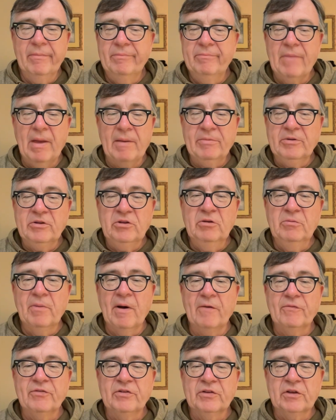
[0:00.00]
maybe two
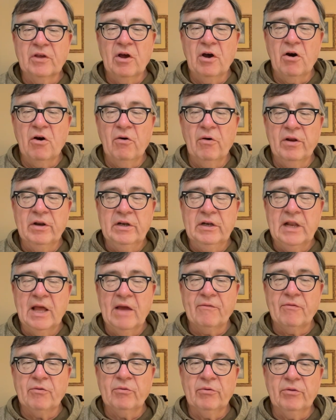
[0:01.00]
months ago, and it
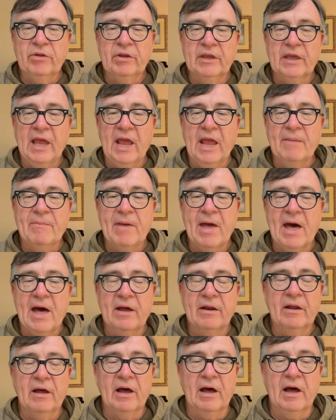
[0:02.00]
never really came
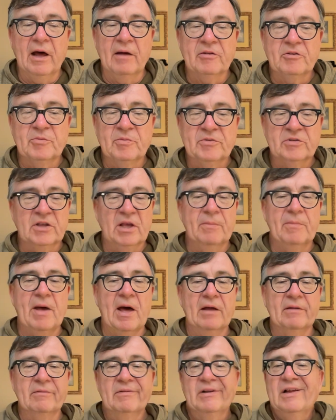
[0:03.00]
out. Uh, it was supposed to come
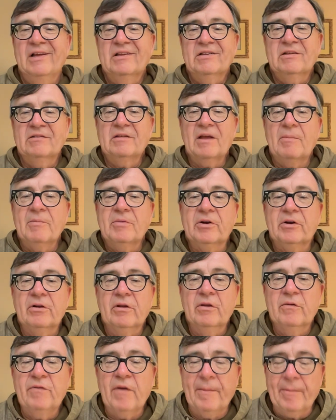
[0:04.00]
out sometime in
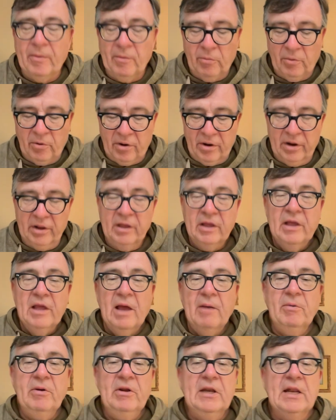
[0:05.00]
early February.
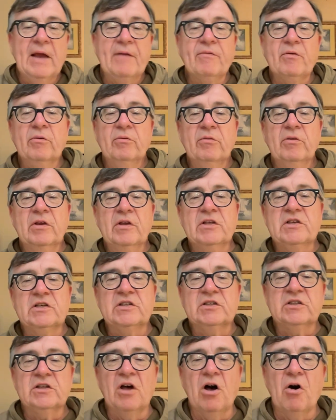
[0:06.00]
We never really
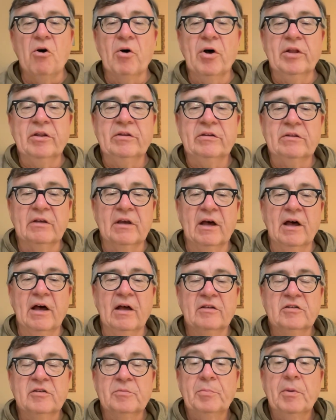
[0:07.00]
saw it.
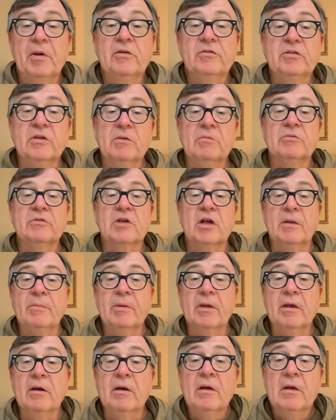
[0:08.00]
Uh, supposedly it was going to
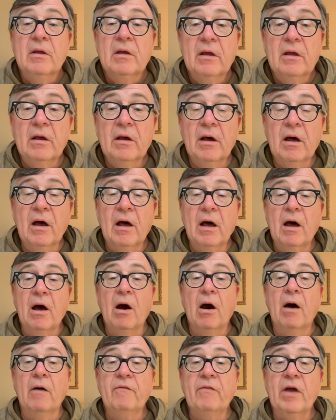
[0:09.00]
be a, uh,
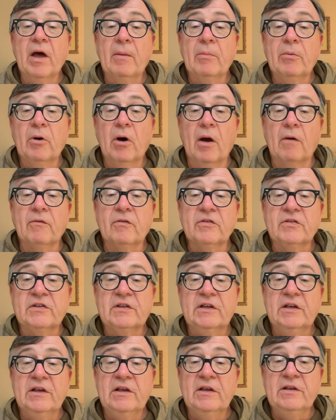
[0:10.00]
available
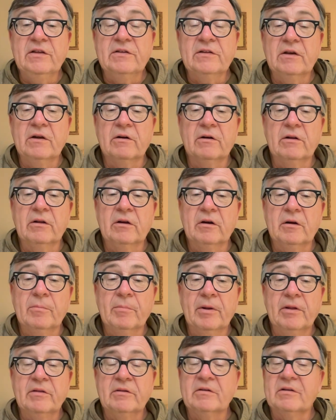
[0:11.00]
overseas earlier,
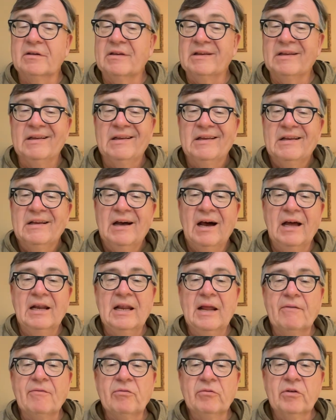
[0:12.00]
but uh, I
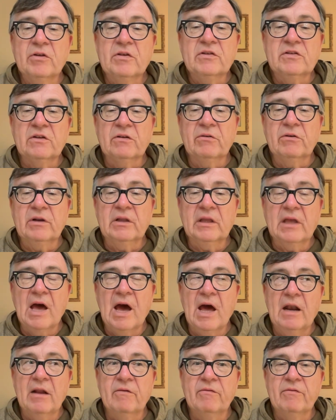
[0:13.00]
never really saw any
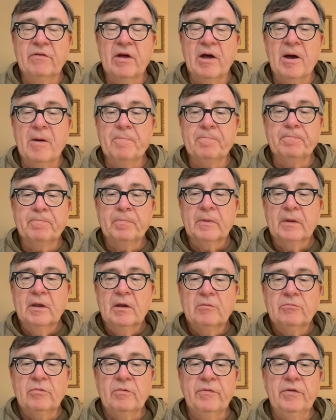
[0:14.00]
kind of um,
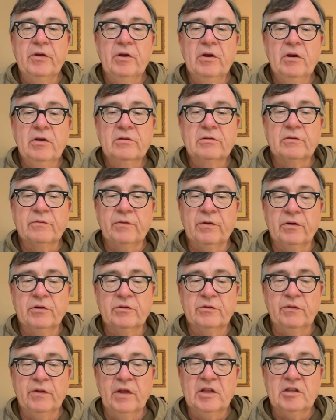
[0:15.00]
reviews or
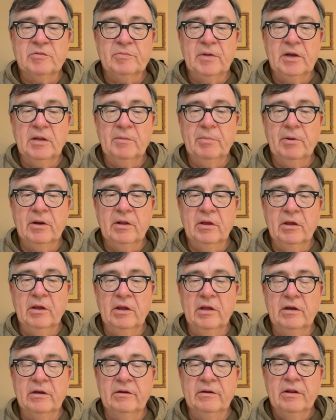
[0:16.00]
first flights from anybody
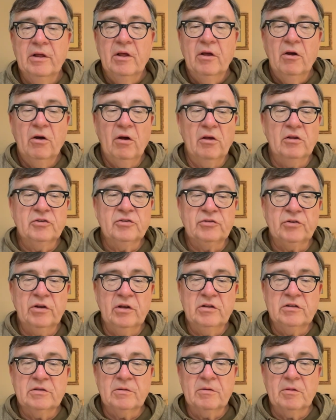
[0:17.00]
in
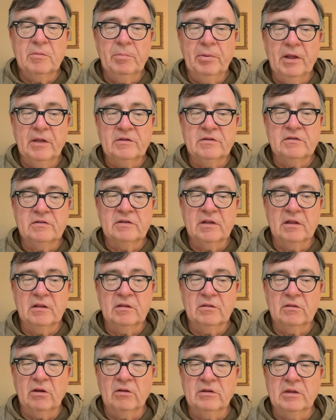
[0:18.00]
Australia and some of the places
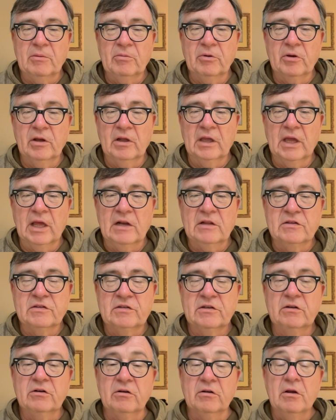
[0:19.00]
that thought they were going to get it
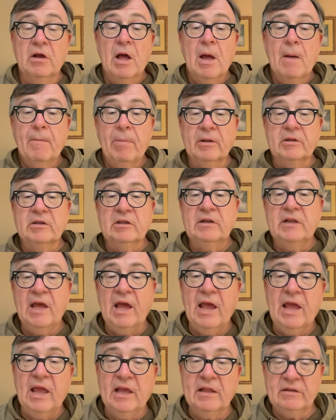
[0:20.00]
sooner. But
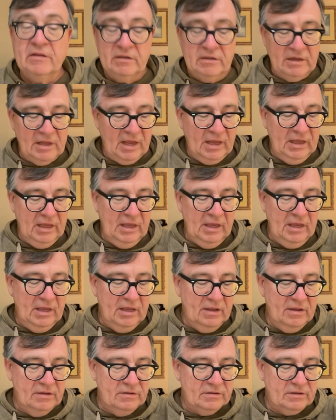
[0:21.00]
today, and today
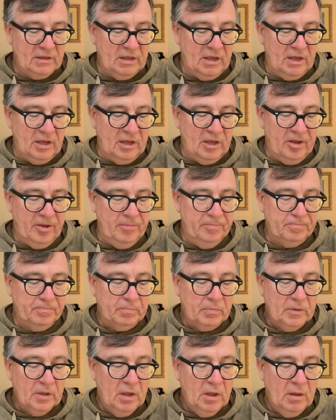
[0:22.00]
is um,
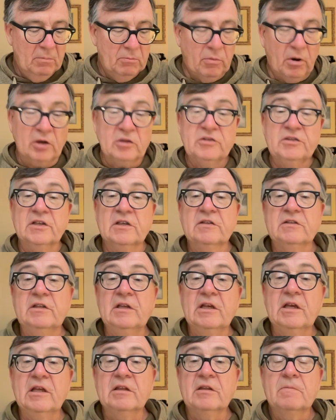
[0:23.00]
March
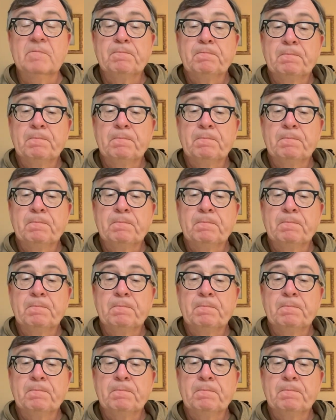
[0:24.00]
sixteenth,